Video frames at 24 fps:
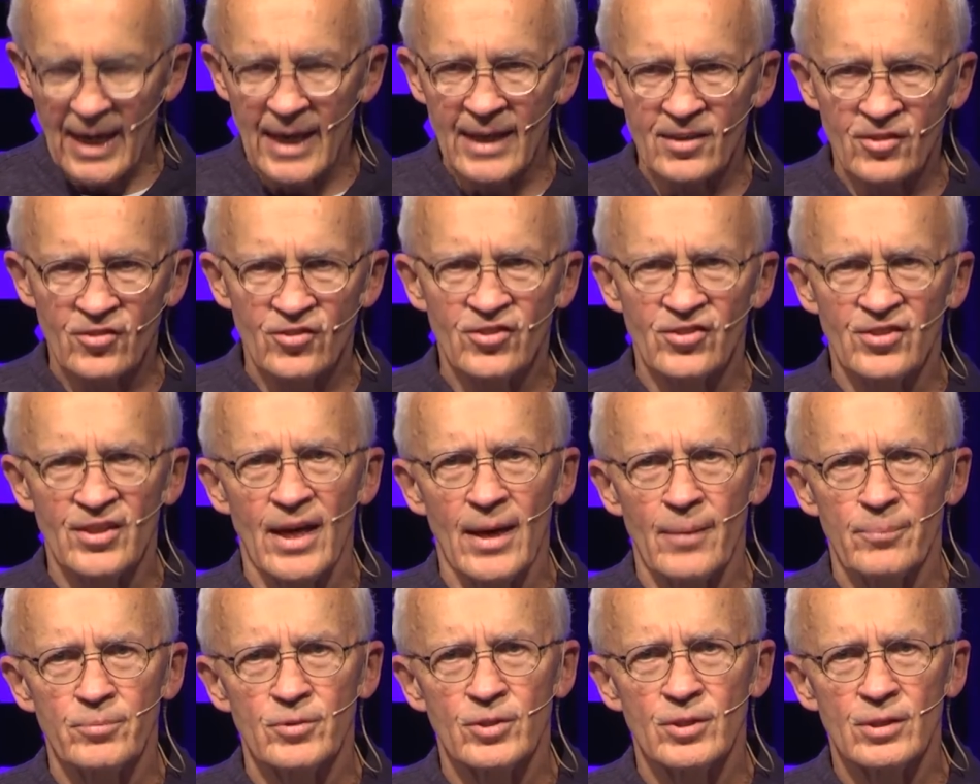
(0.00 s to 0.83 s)

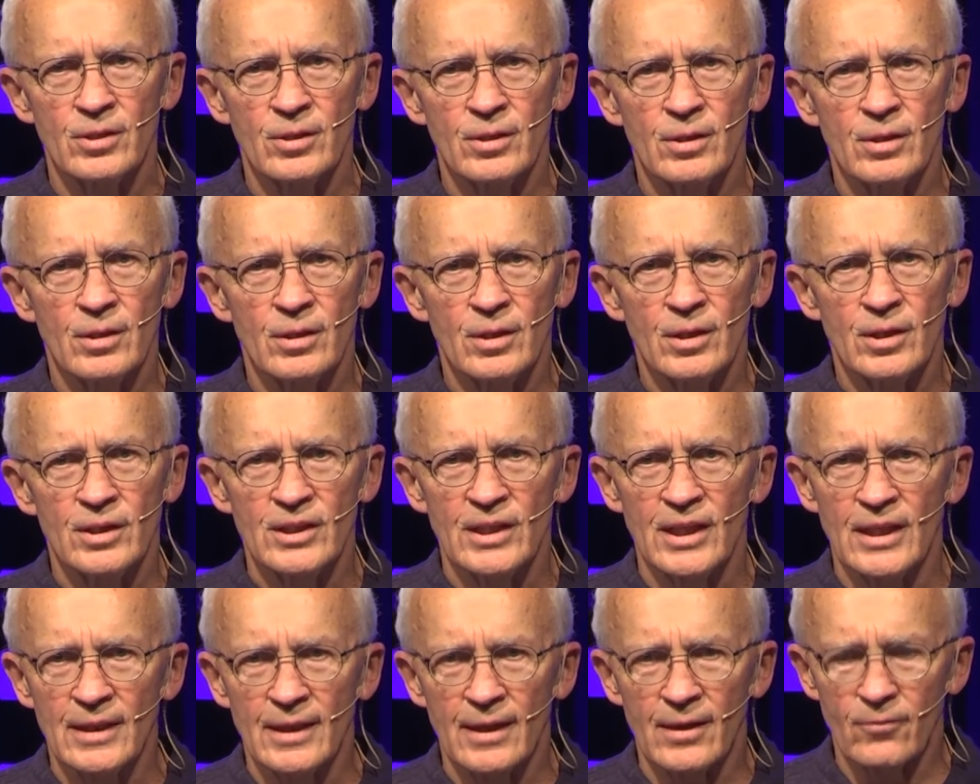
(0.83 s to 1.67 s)
except
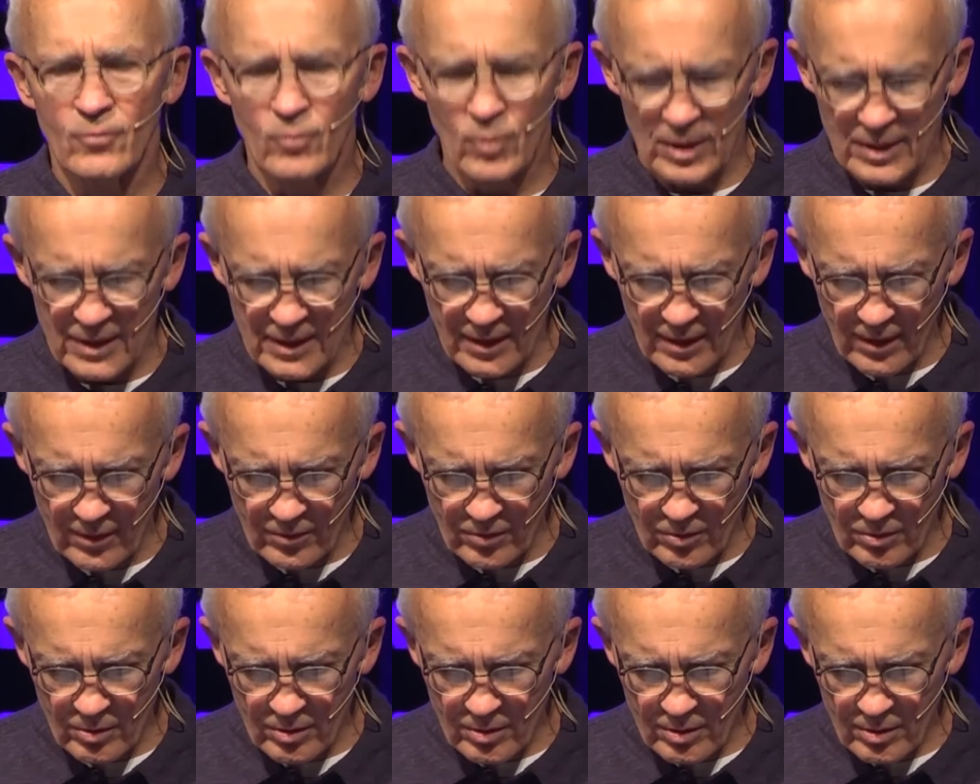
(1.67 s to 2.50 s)
ye love one
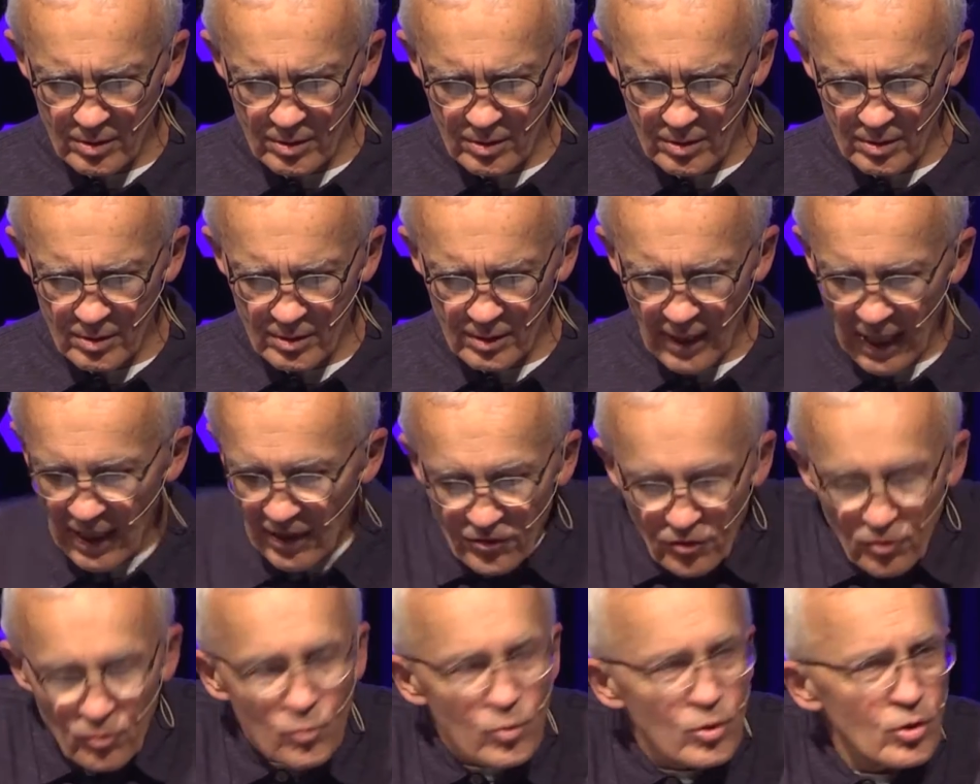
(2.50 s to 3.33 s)
another?
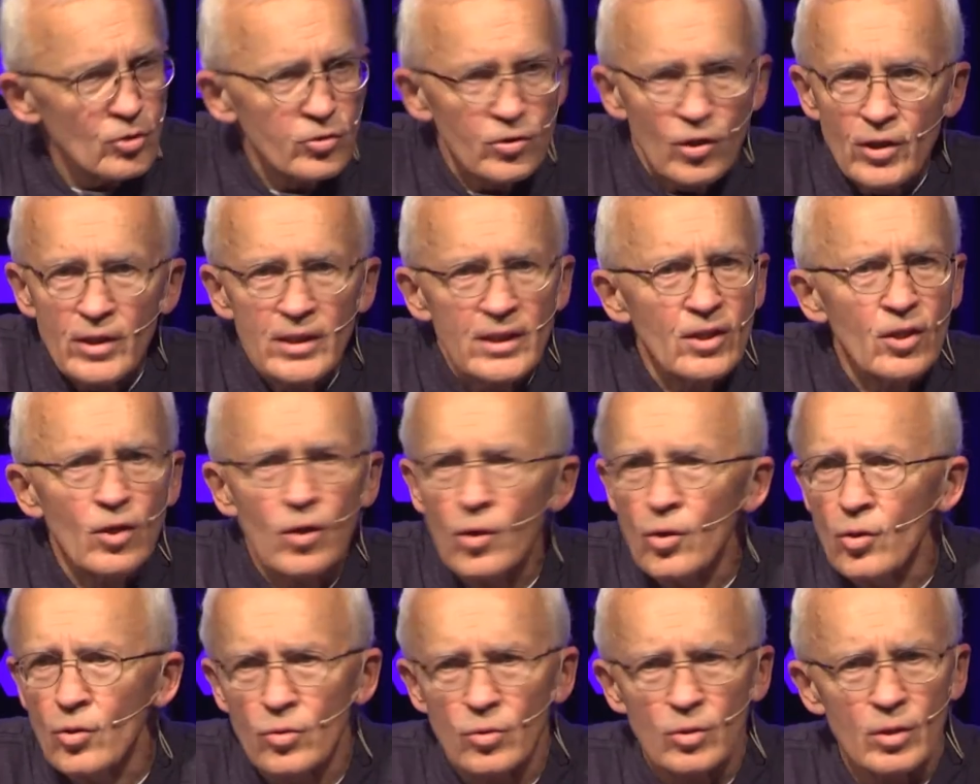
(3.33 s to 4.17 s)
How's the world going to
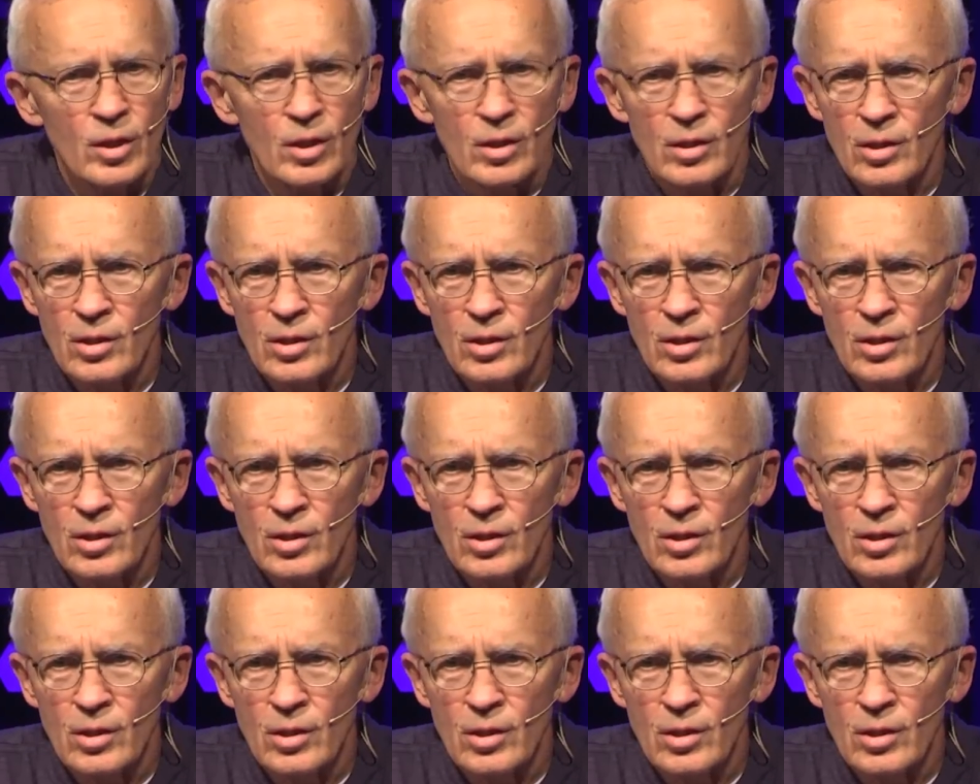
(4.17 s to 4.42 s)
know?